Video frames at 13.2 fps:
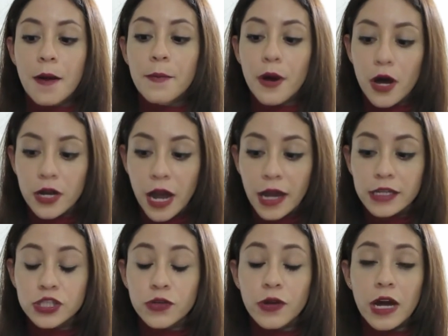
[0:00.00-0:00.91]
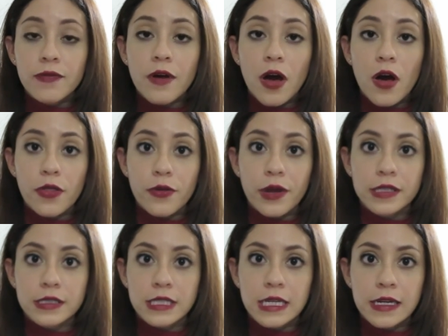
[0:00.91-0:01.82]
But I do have other
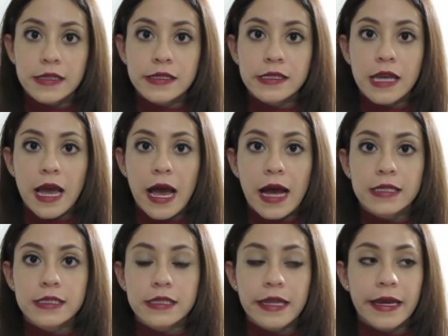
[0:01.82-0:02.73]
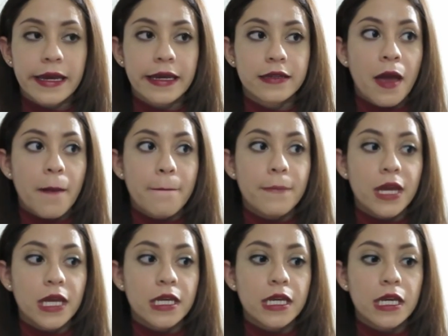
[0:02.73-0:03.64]
ideas as like
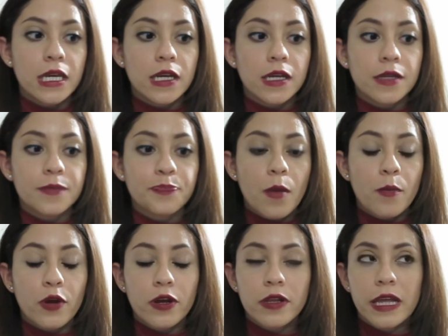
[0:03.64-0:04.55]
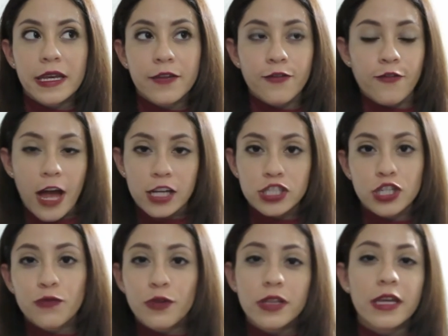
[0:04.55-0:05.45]
making or like
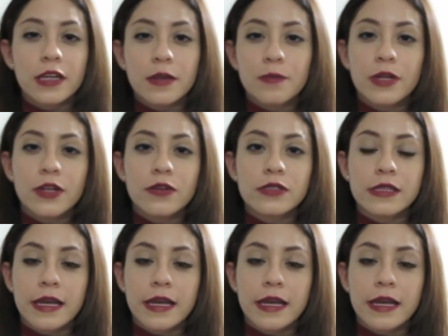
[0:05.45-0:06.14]
fashion related videos,